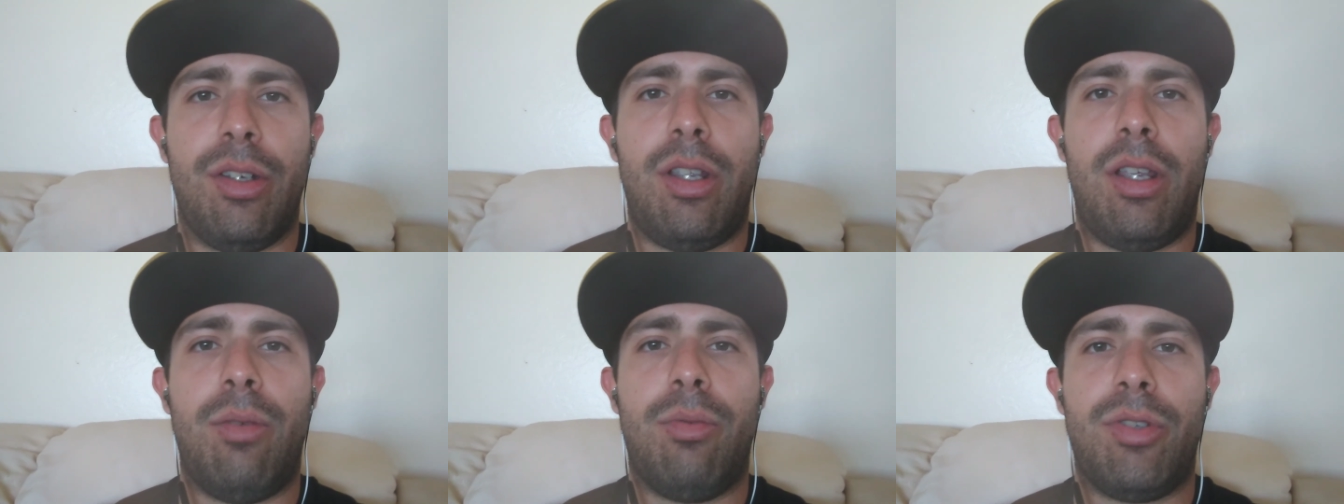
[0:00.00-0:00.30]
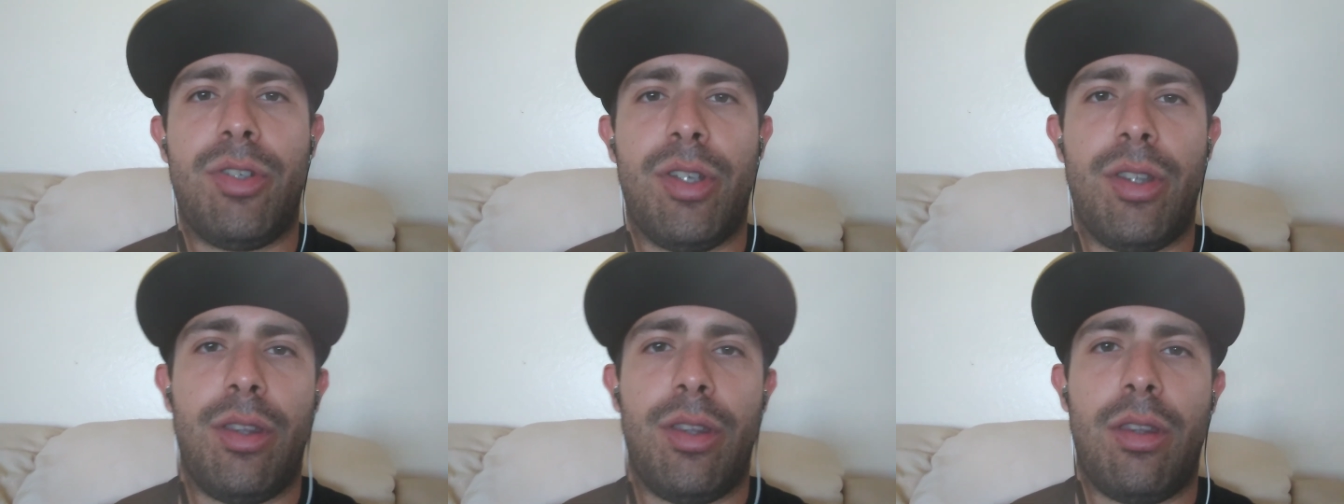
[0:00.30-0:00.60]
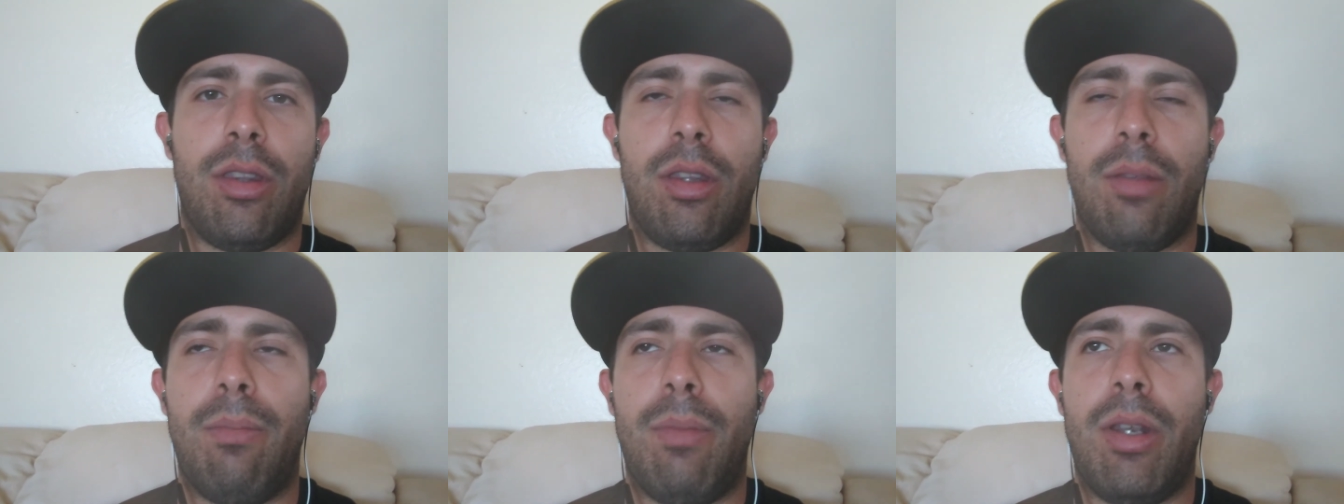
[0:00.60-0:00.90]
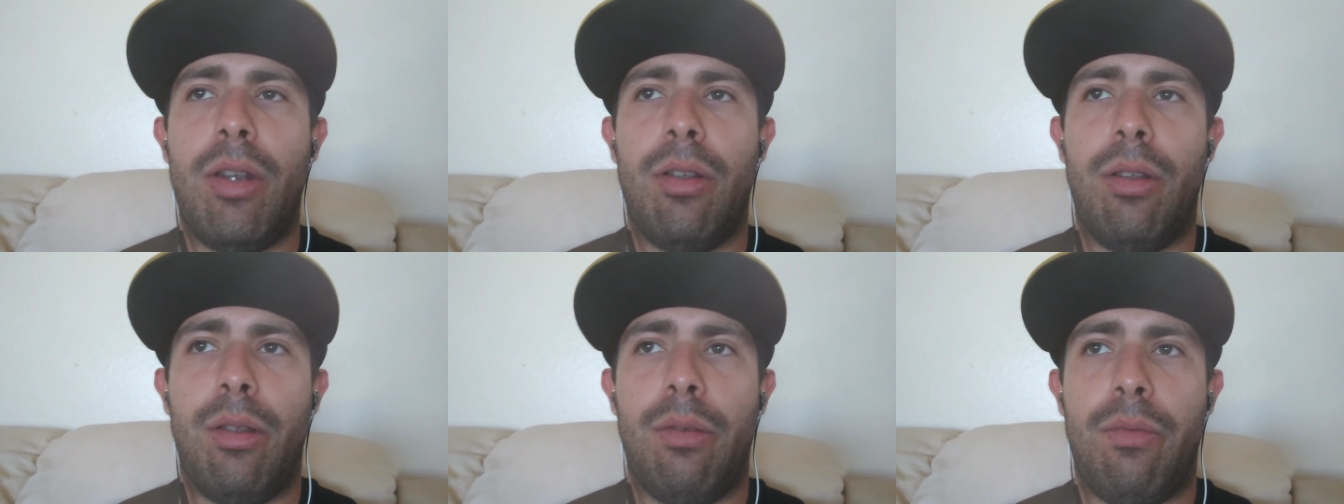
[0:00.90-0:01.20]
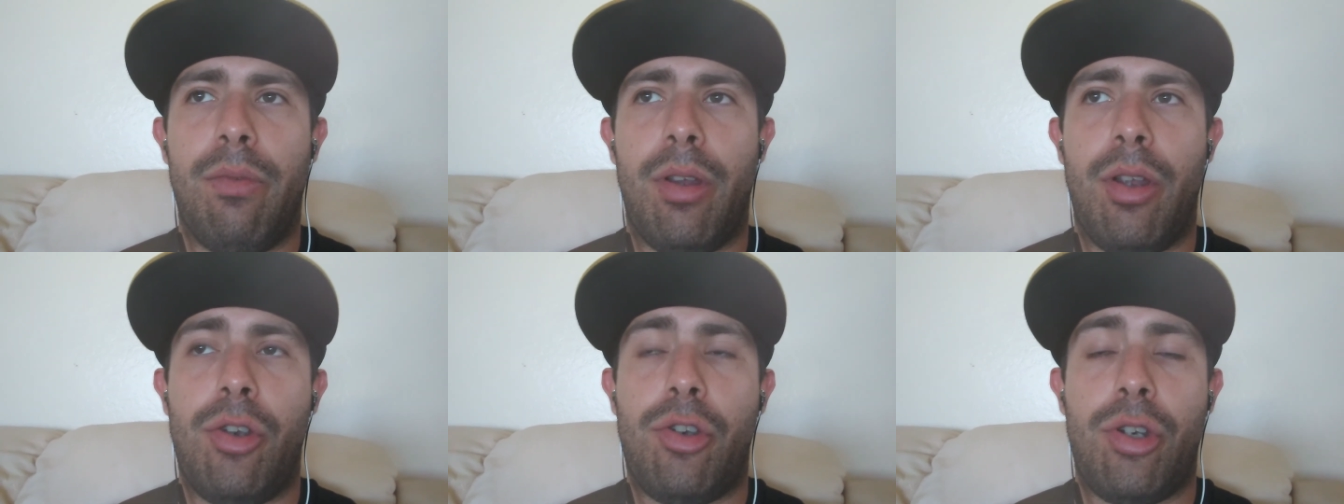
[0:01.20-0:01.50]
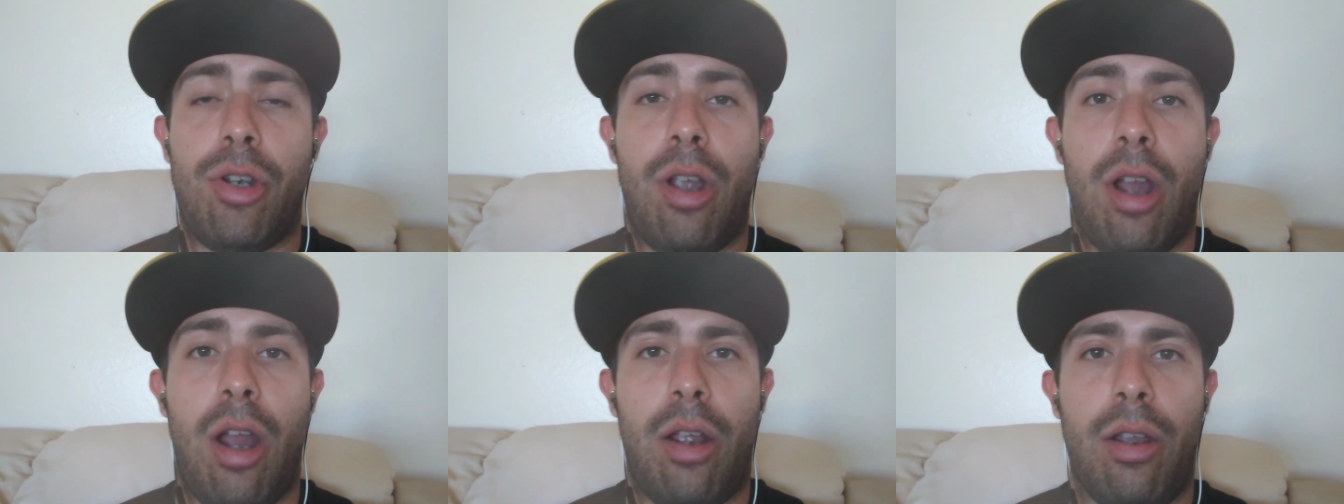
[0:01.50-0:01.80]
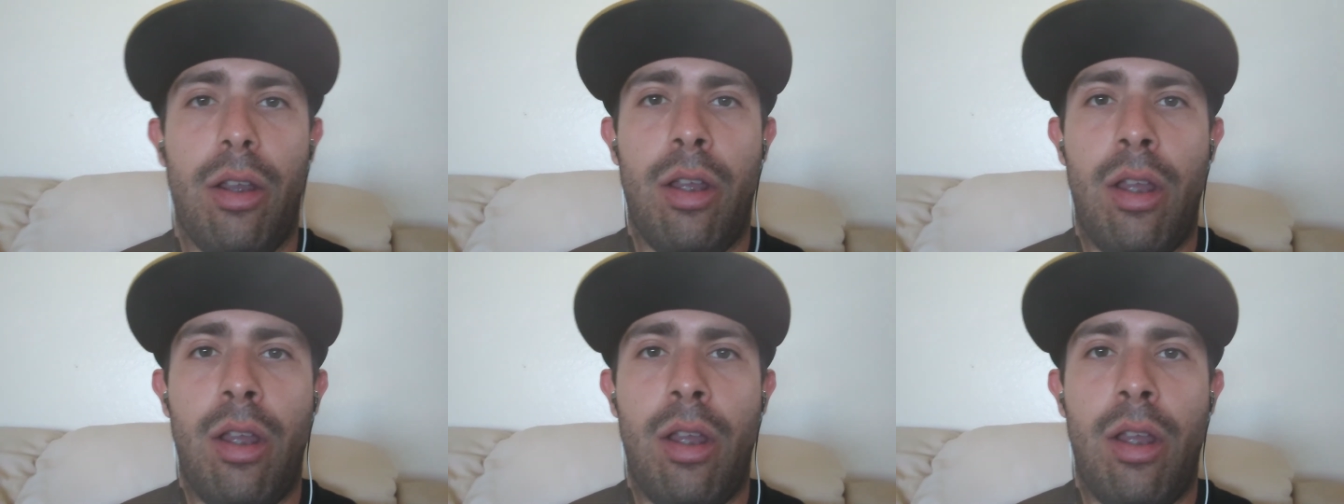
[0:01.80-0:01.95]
he was in the middle of uh, Chicago